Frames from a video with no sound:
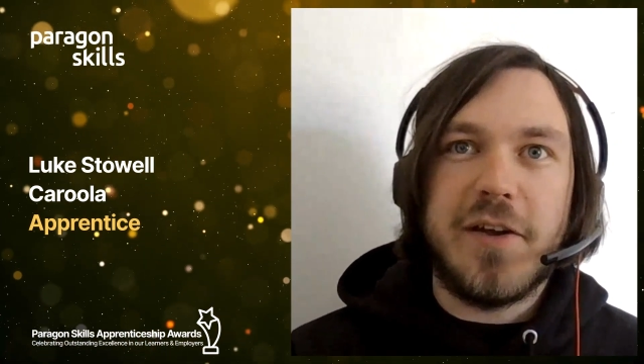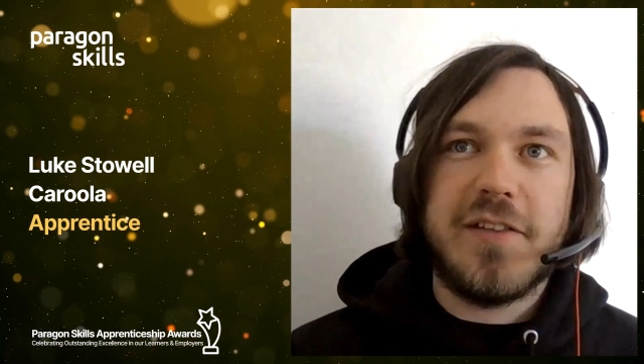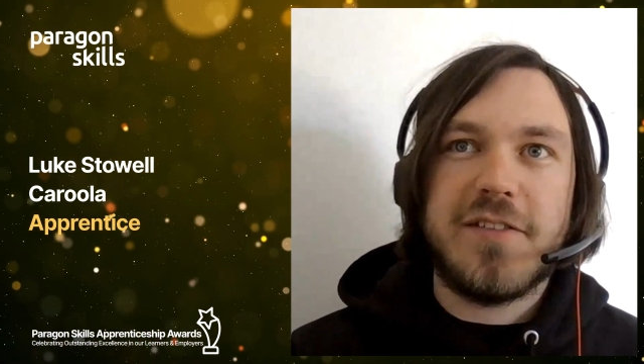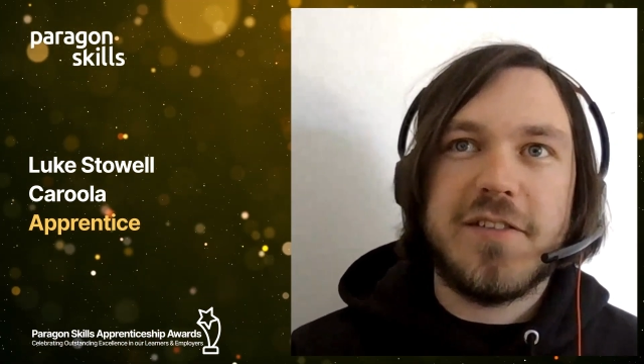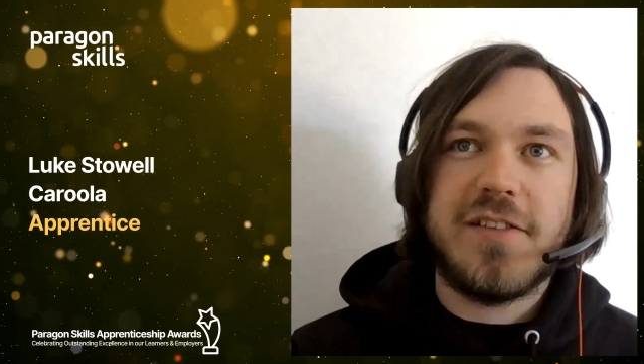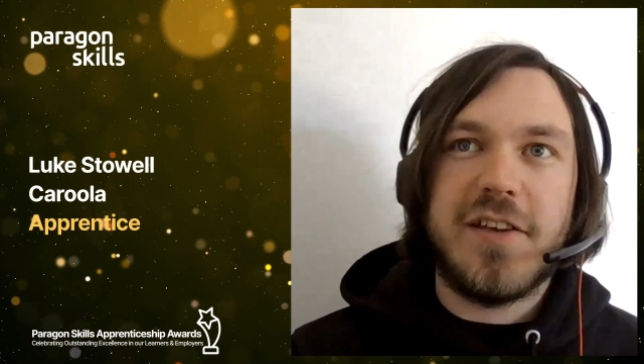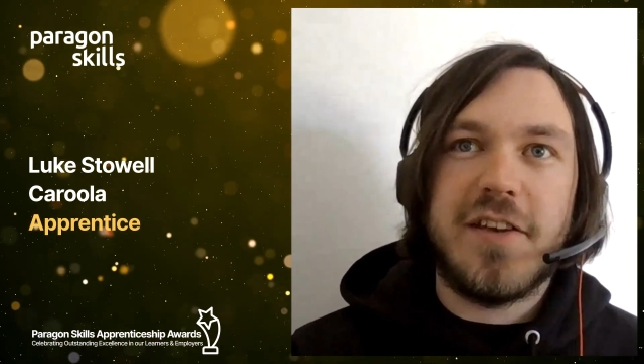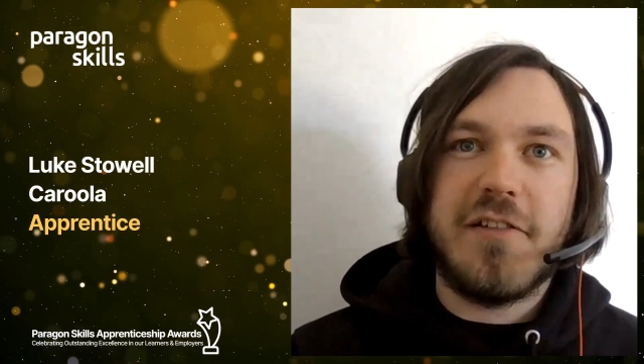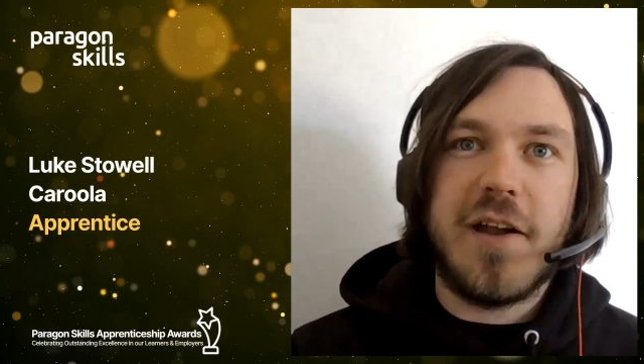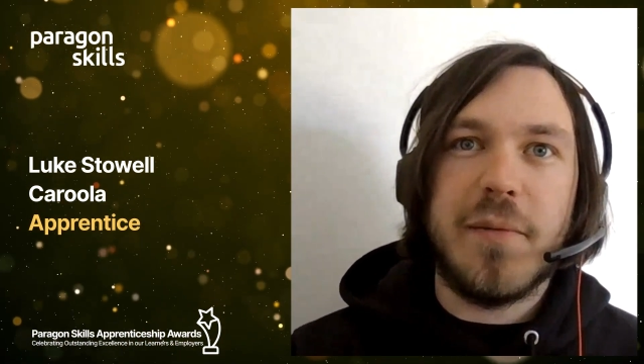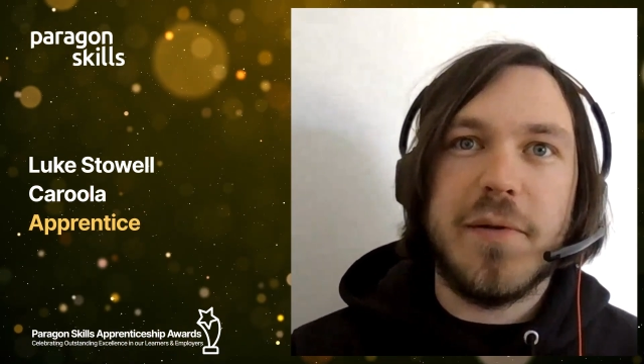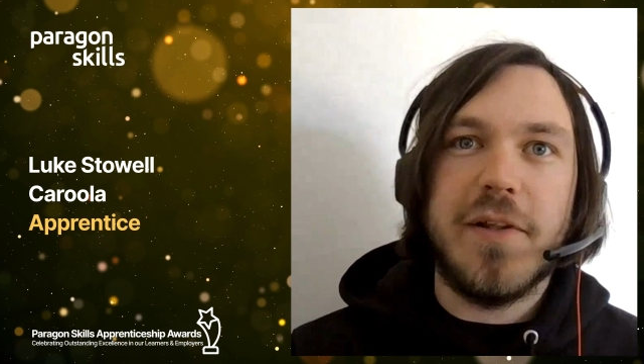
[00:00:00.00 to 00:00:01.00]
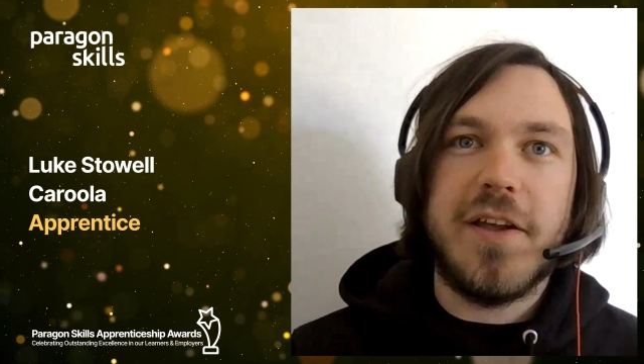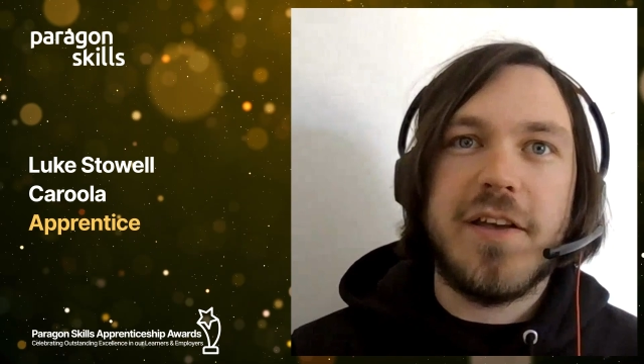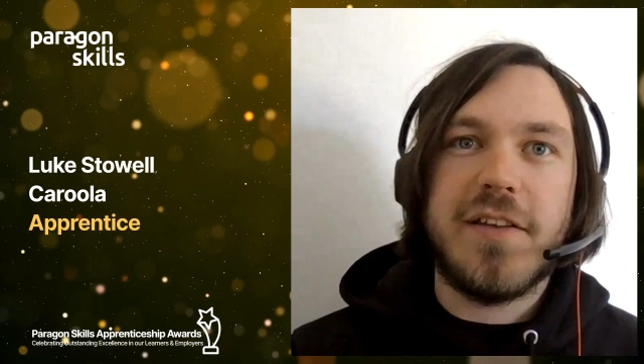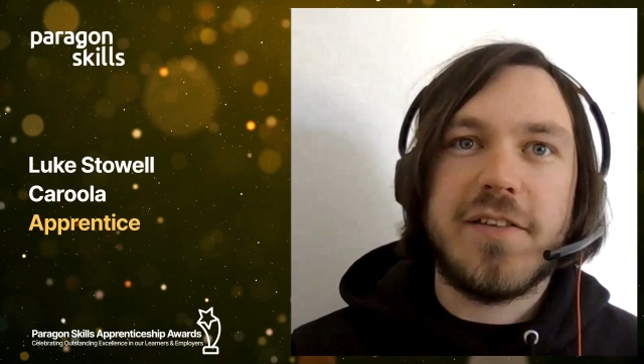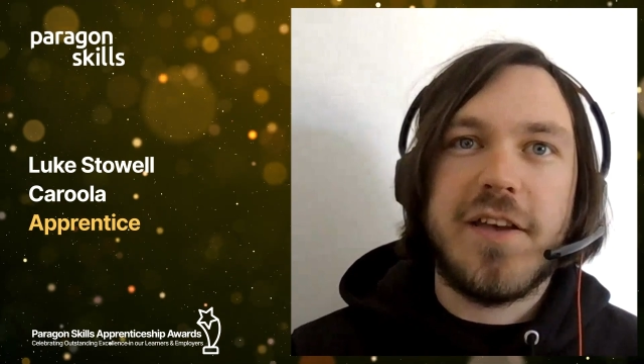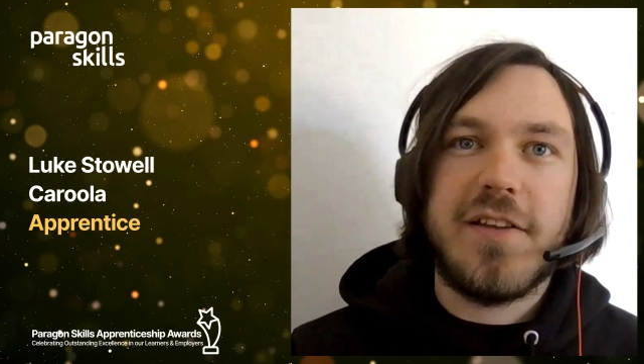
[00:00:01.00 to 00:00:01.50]
But it's incredible,
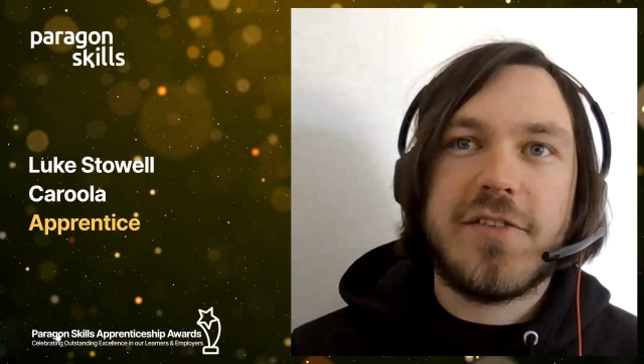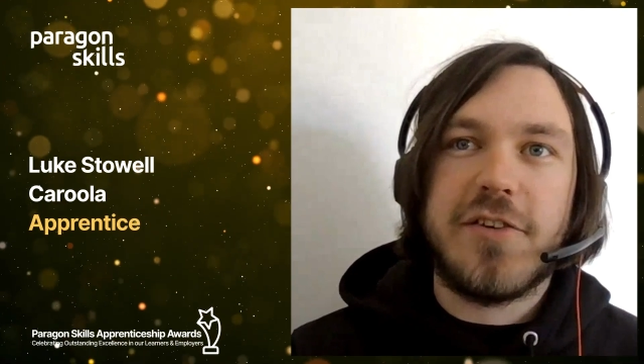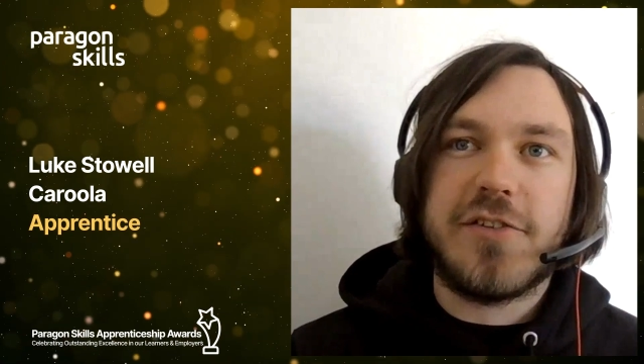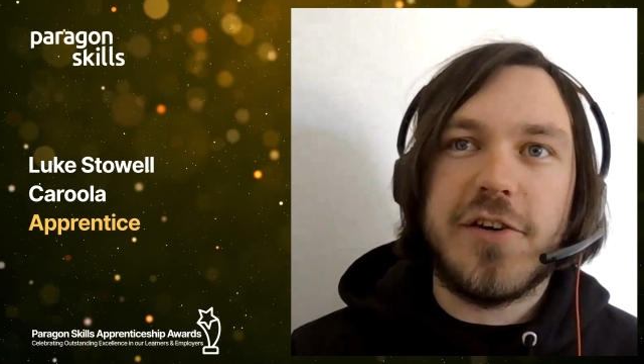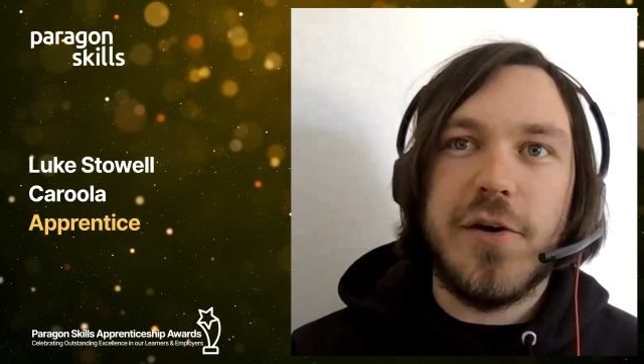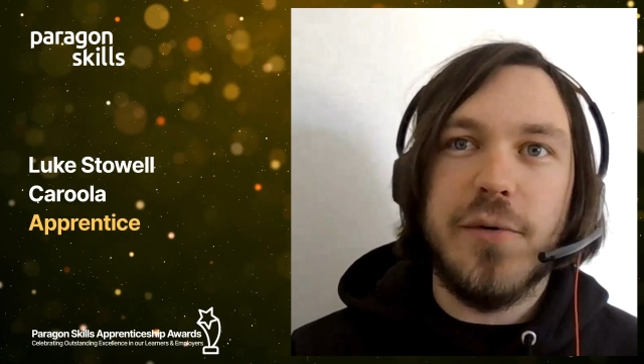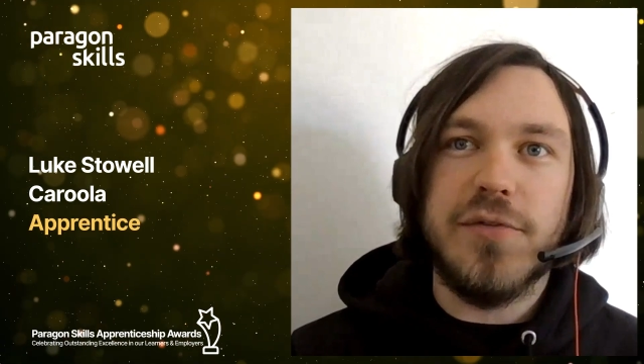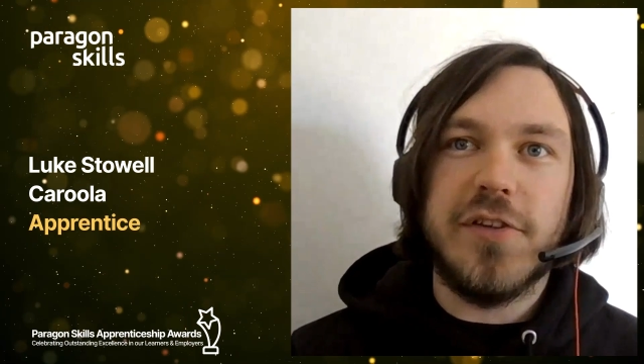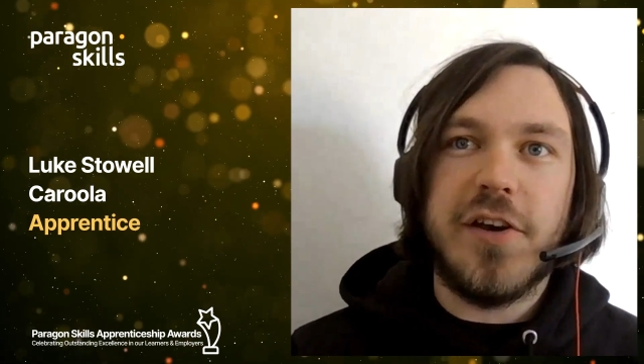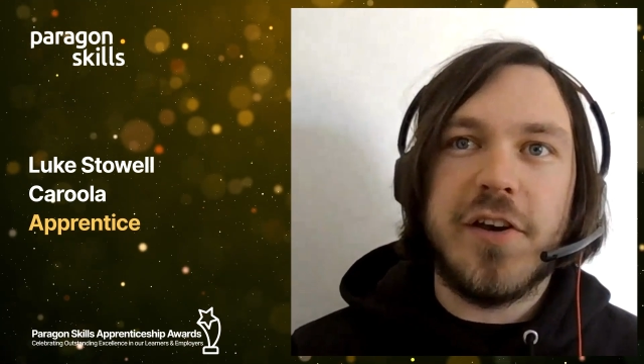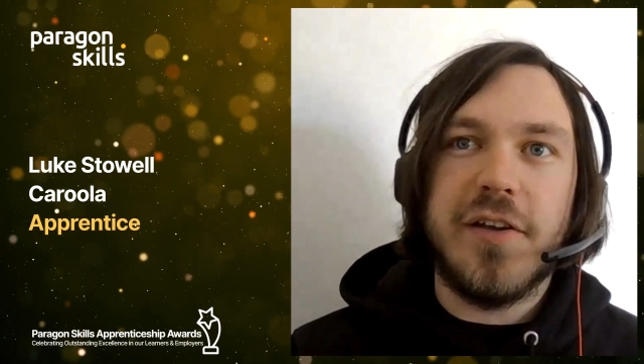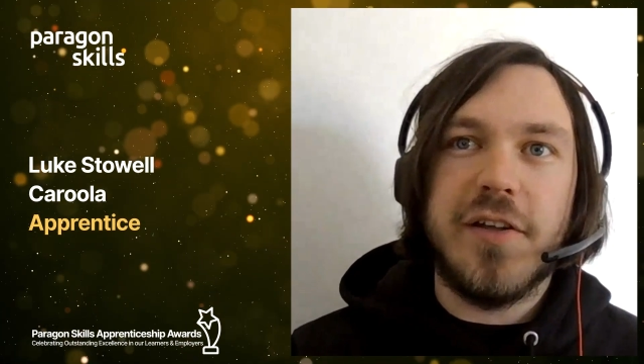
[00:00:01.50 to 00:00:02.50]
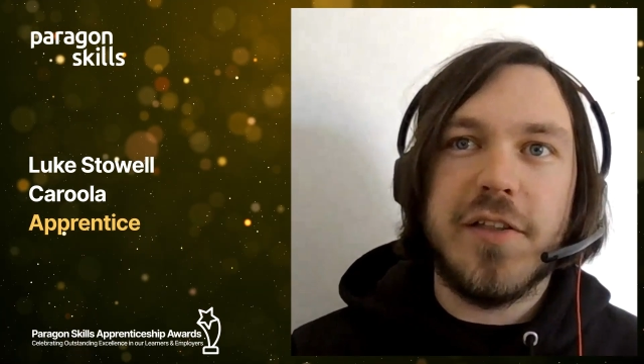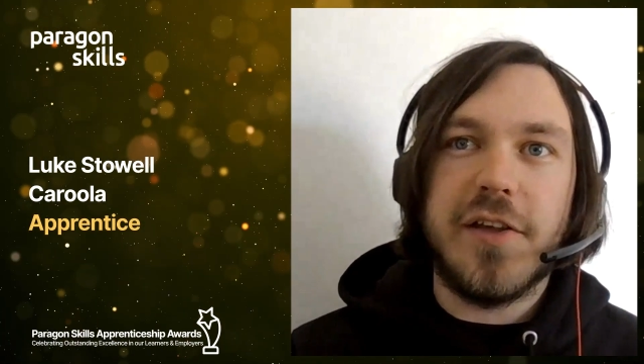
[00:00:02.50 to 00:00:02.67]
and it just shows that